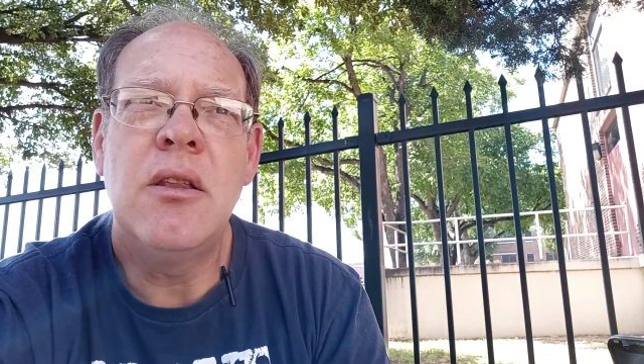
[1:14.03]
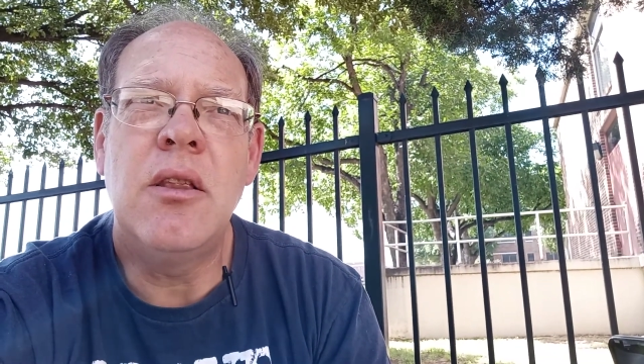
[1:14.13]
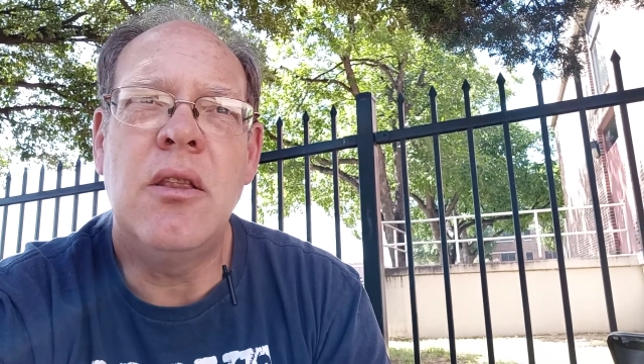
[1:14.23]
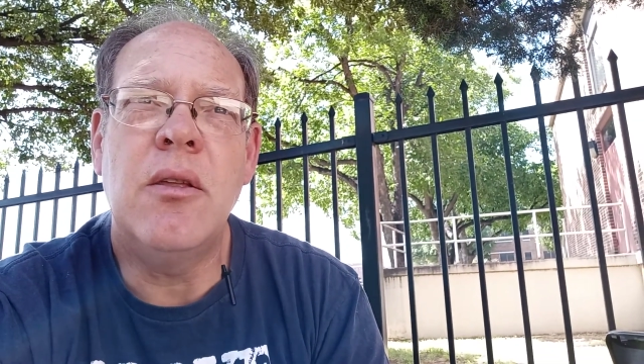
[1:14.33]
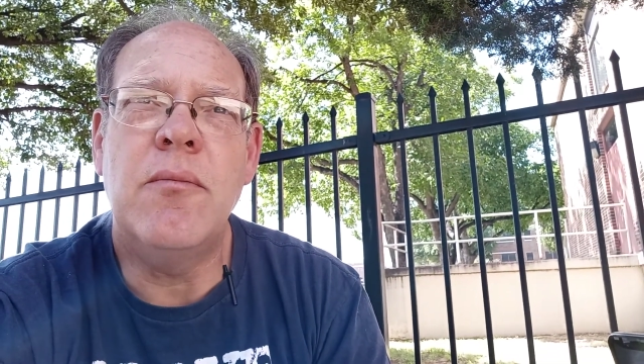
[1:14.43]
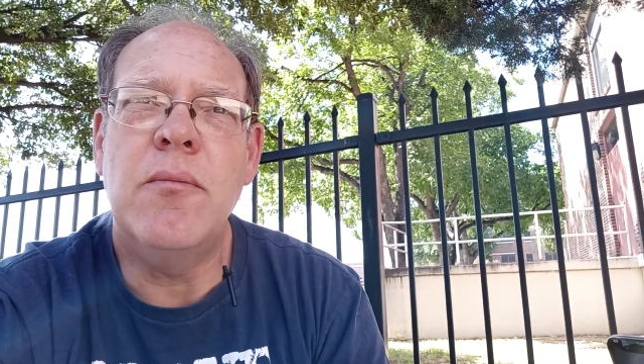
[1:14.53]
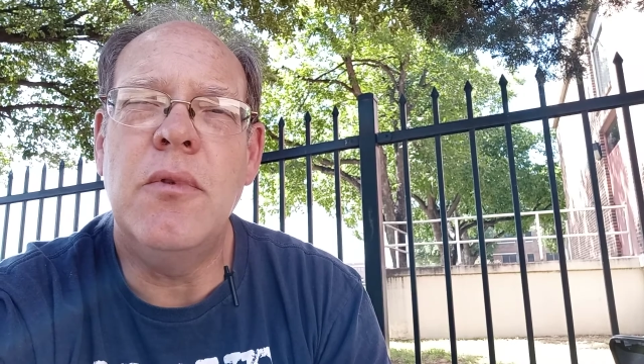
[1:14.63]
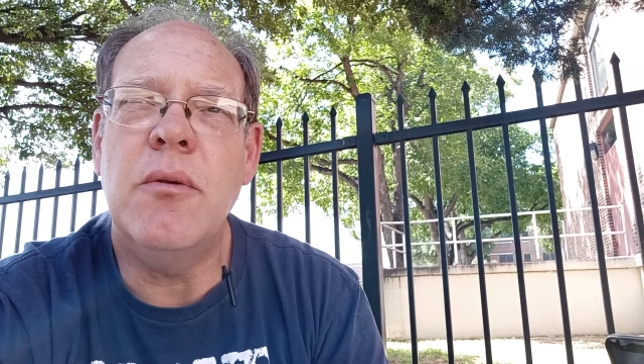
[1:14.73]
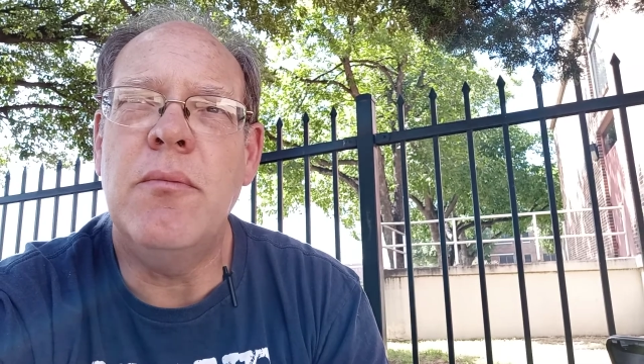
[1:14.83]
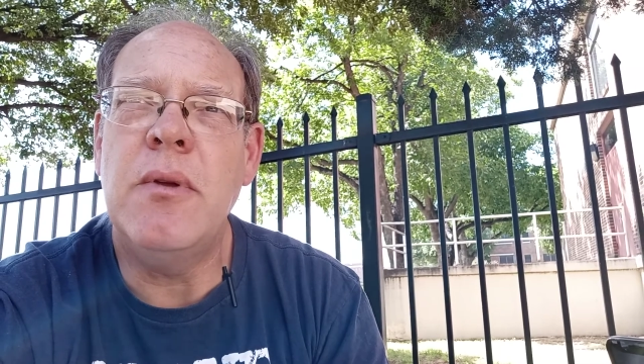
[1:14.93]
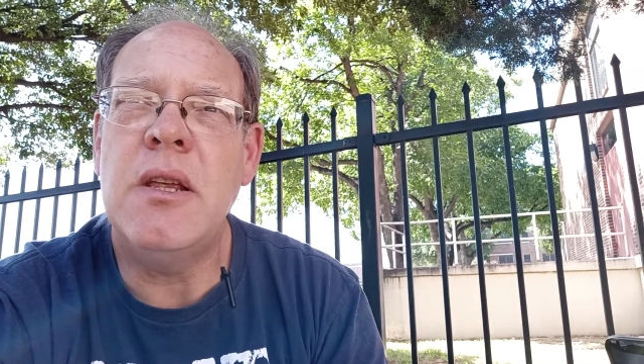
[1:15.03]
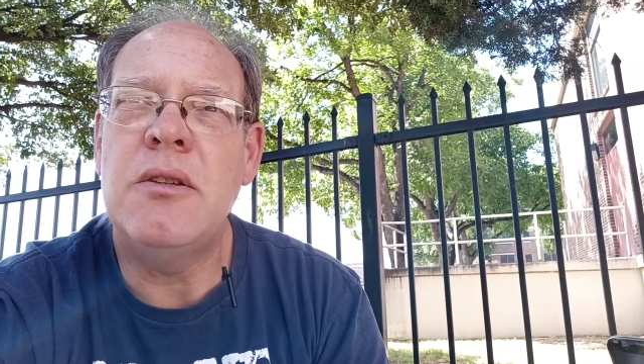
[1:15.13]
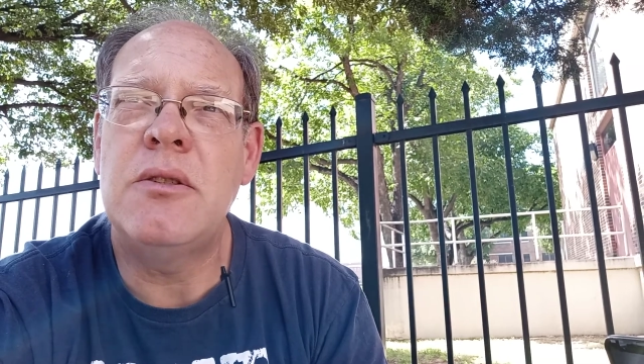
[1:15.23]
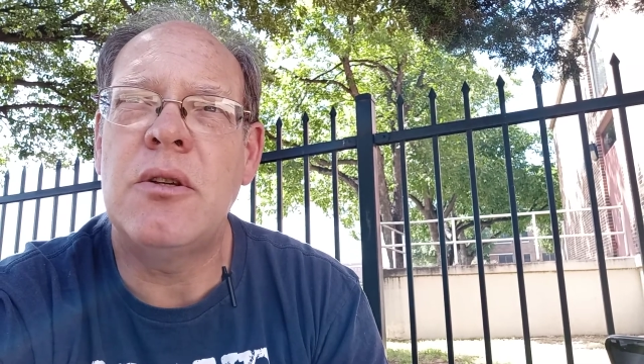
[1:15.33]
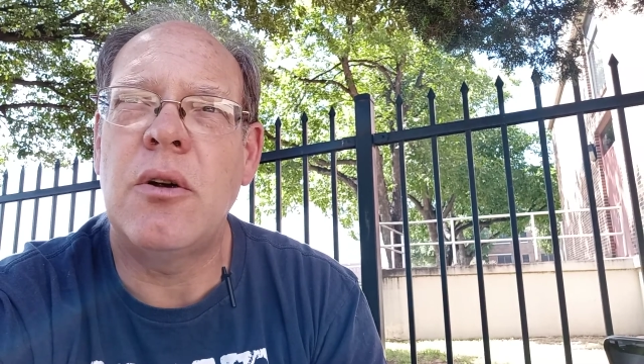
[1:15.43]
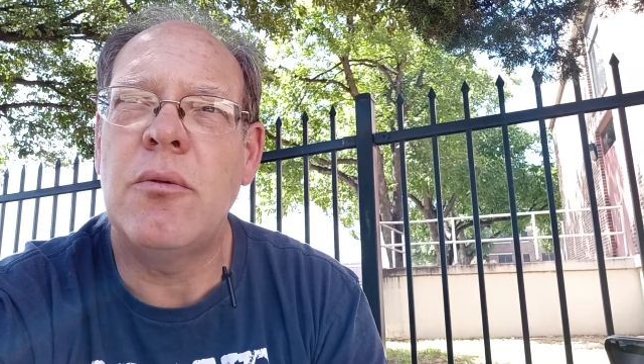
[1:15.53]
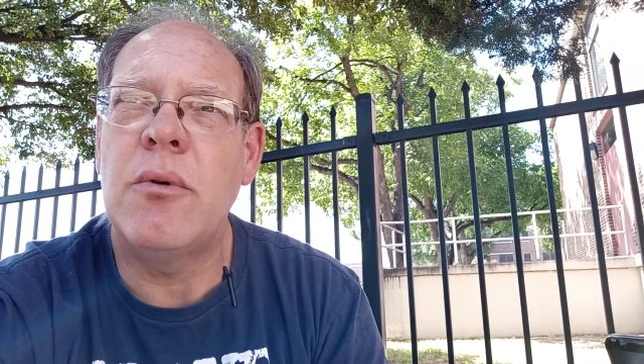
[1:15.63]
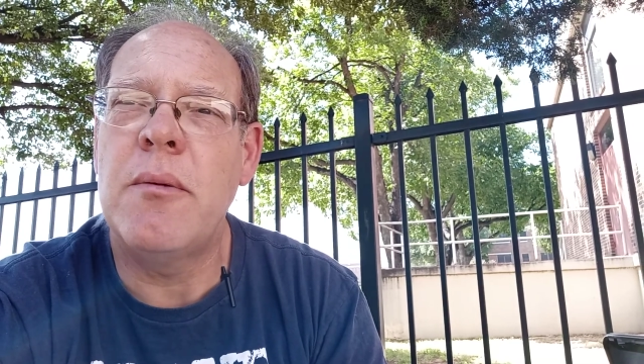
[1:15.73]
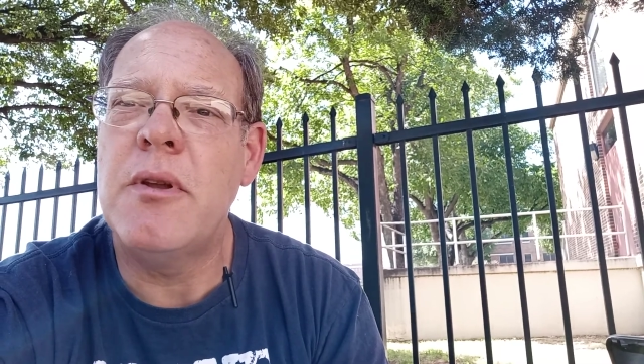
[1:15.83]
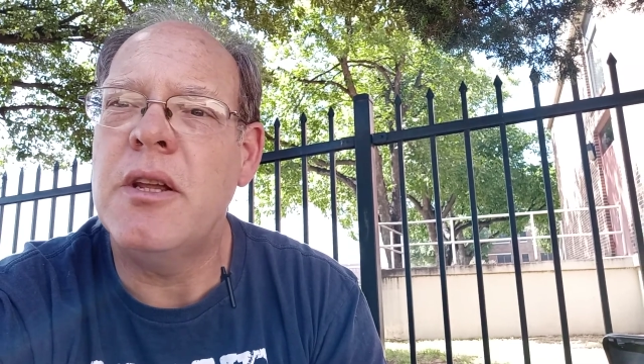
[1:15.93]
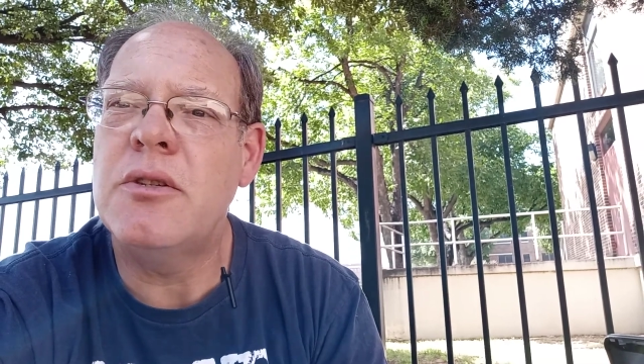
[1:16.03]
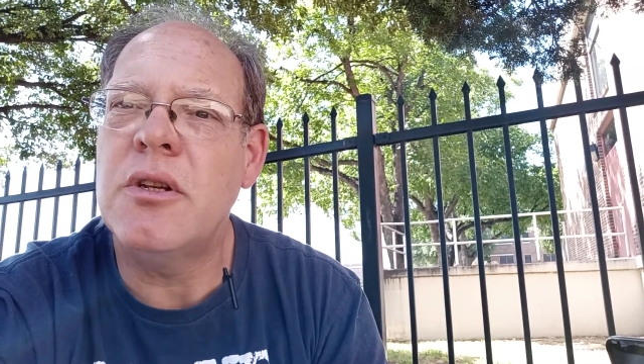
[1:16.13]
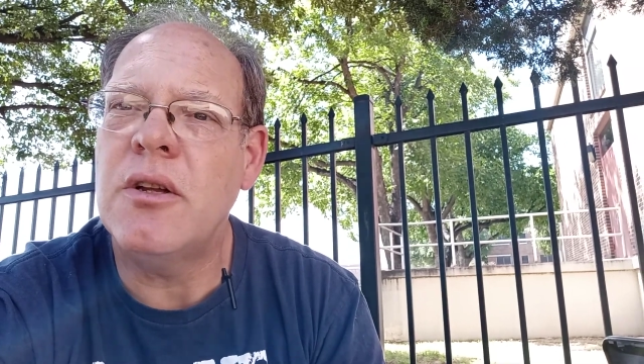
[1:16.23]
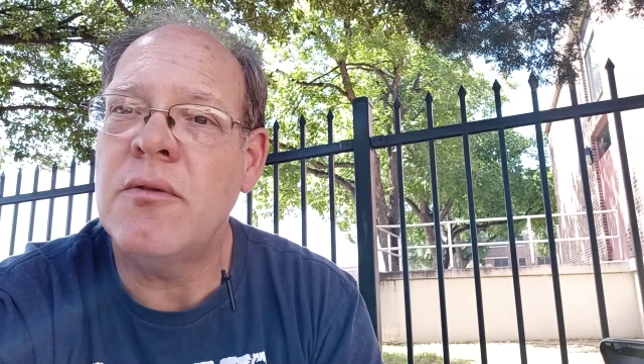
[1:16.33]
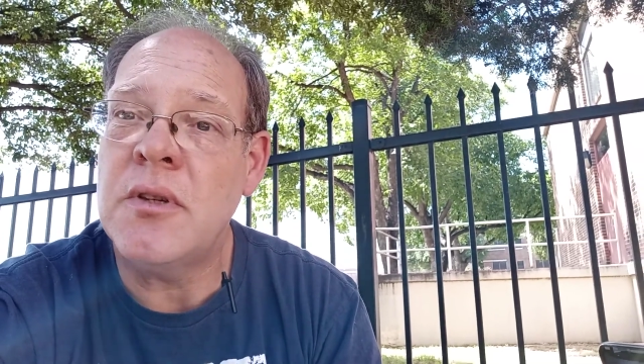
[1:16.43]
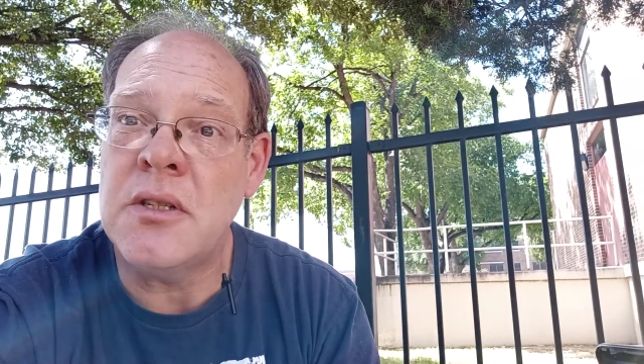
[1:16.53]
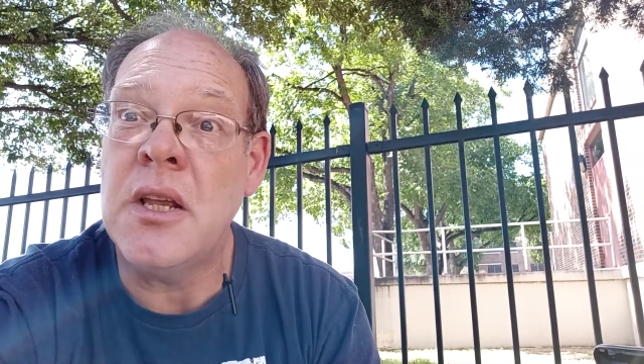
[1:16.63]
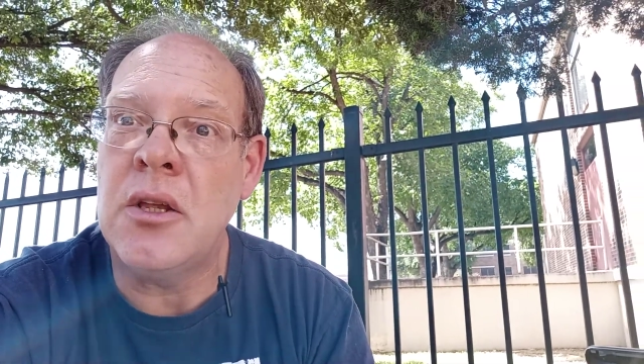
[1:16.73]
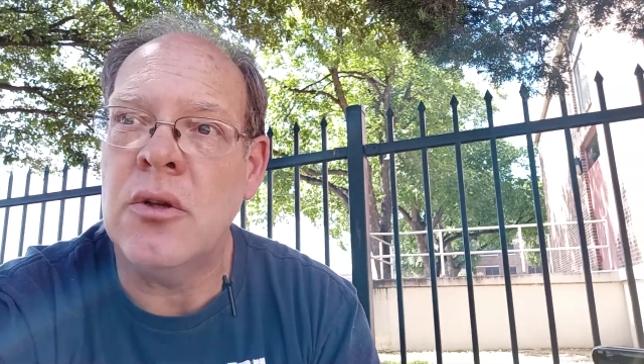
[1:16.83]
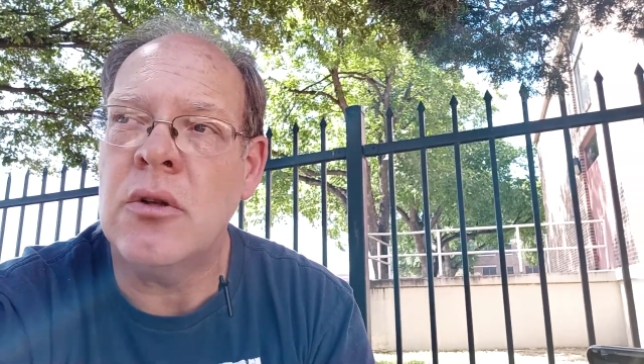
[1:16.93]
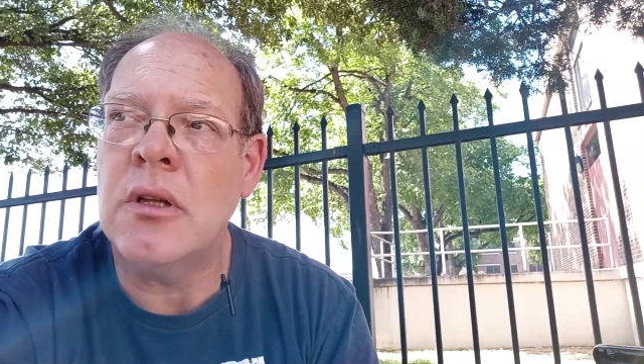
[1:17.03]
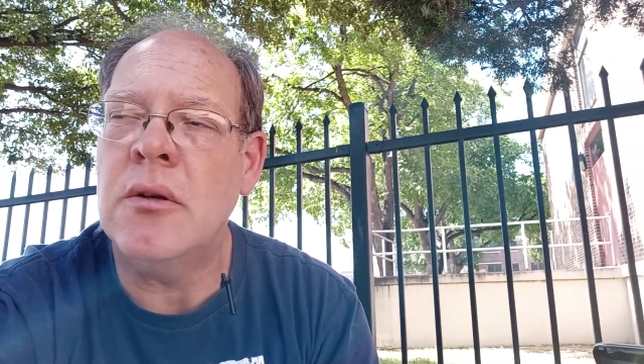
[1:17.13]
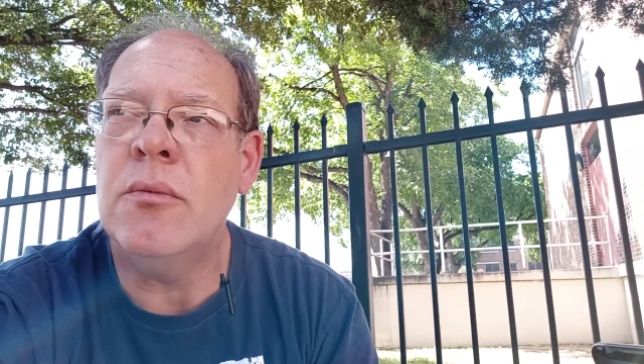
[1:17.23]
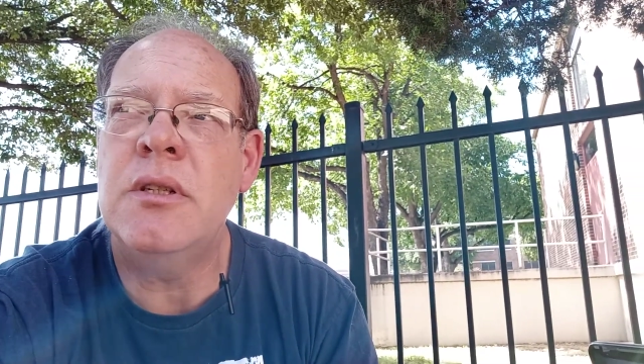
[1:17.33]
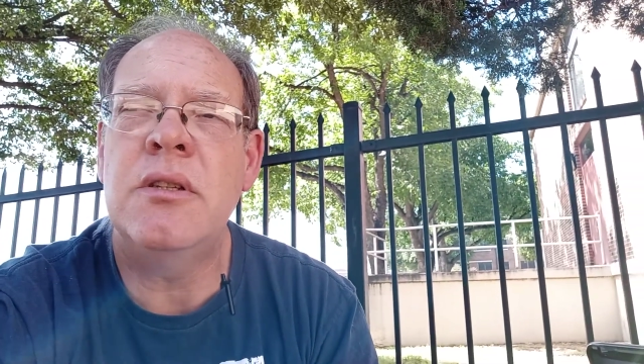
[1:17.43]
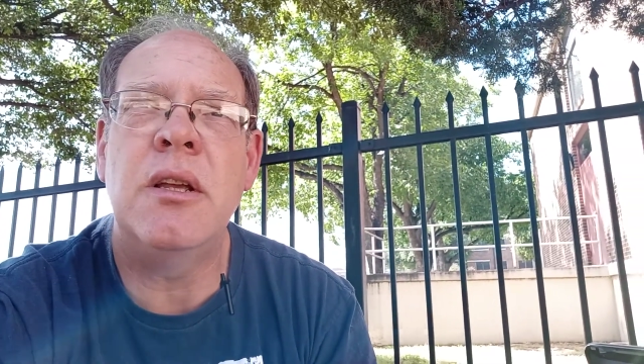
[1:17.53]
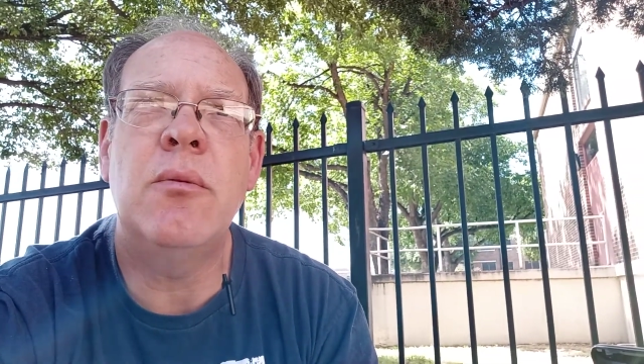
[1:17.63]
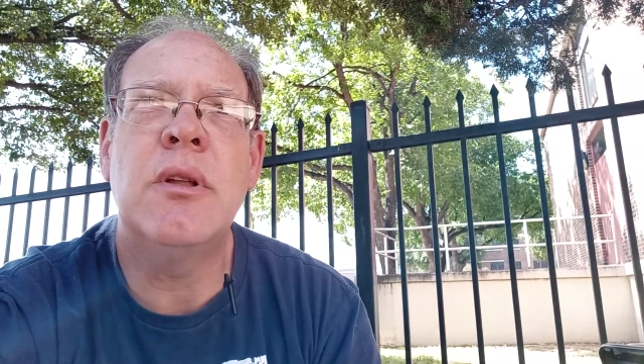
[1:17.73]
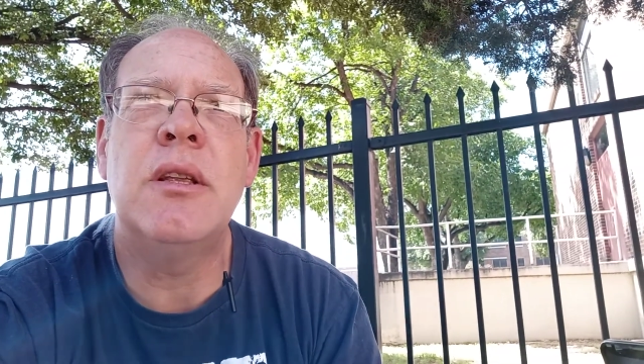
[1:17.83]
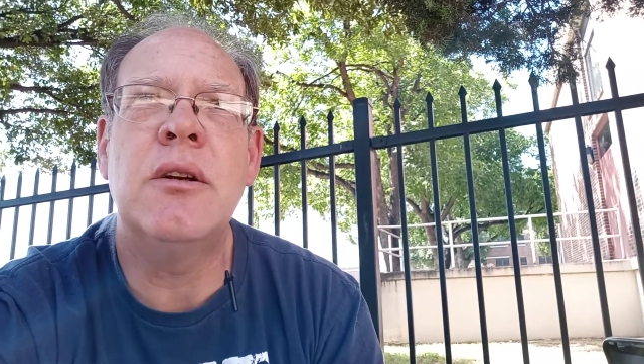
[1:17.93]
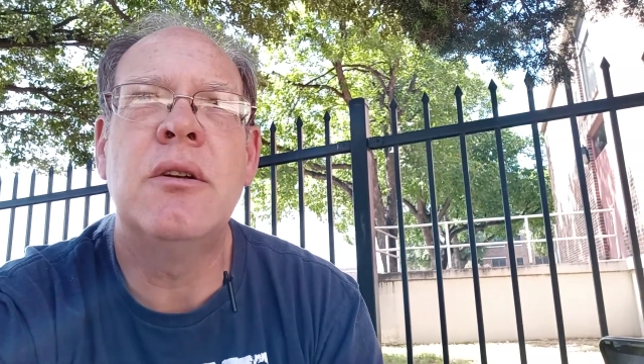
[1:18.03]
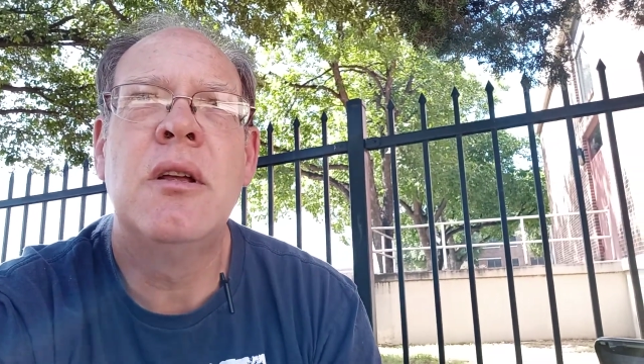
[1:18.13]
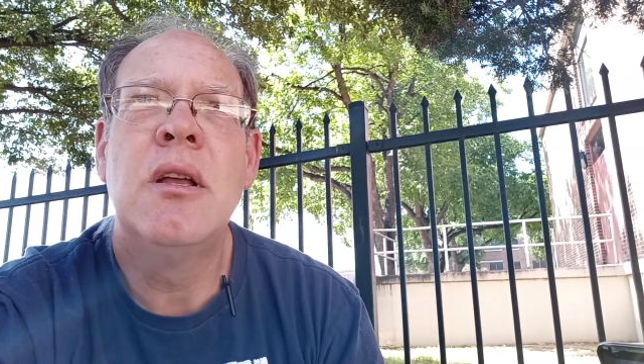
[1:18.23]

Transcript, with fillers: the the beasts are reminiscent of Ezekiel, and we see what they're